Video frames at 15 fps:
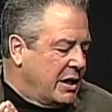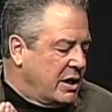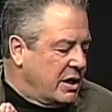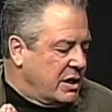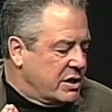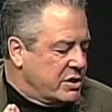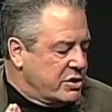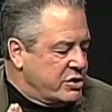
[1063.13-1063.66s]
And
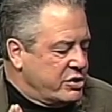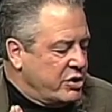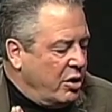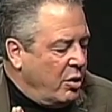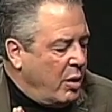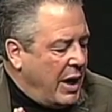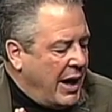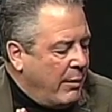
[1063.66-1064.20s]
so
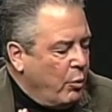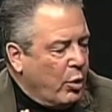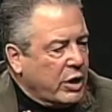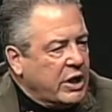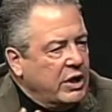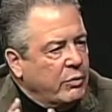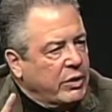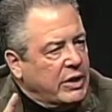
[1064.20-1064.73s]
I'm
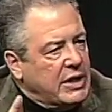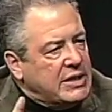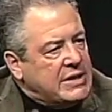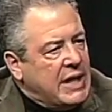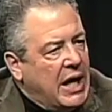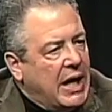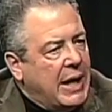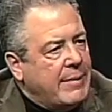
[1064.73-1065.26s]
working with a
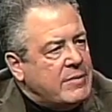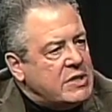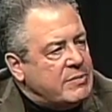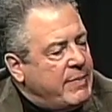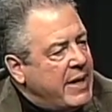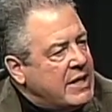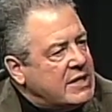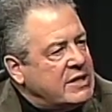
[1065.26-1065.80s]

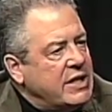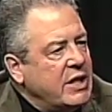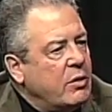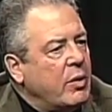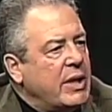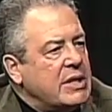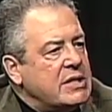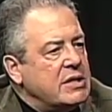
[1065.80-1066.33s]
time-space
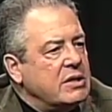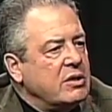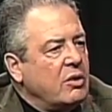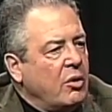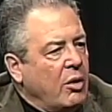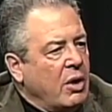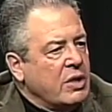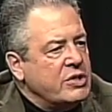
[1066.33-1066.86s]
sequence
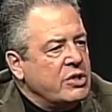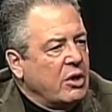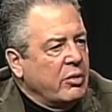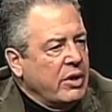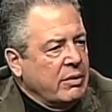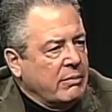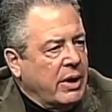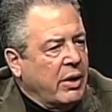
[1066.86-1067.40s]
also
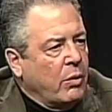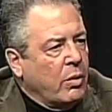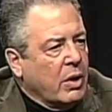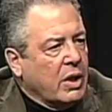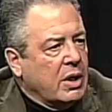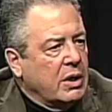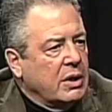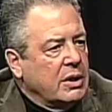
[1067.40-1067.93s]
in my
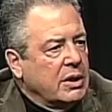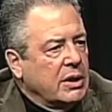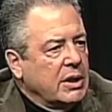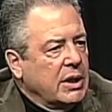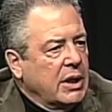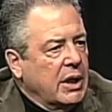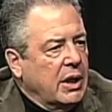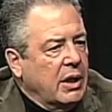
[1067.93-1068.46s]
work.
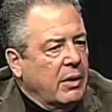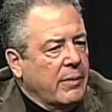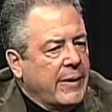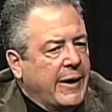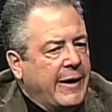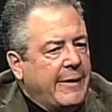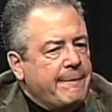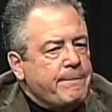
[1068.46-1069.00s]
Okay.
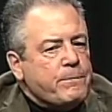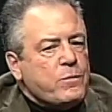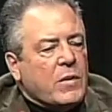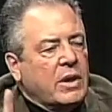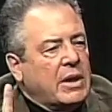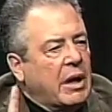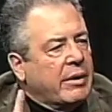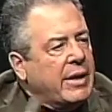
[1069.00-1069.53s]
Okay.
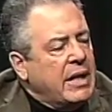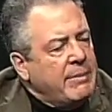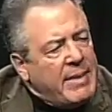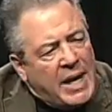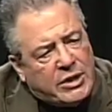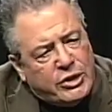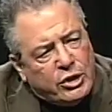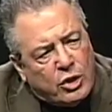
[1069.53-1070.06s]
Now, getting
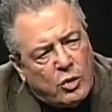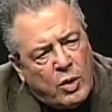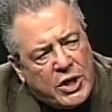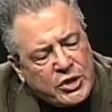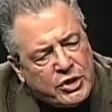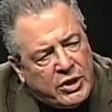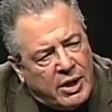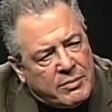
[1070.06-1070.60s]
back to your
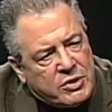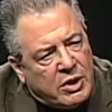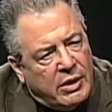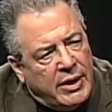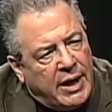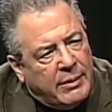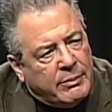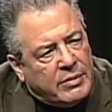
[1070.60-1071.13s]
question, I'm
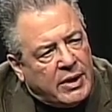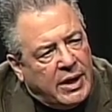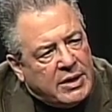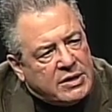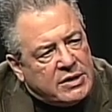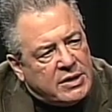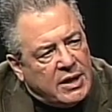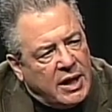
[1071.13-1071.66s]
sorry, I'm, I,
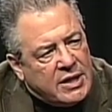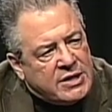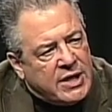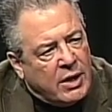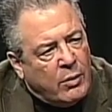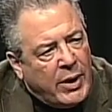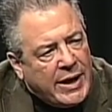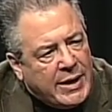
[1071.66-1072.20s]
I
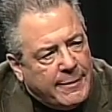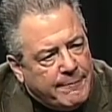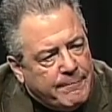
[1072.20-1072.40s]
segued.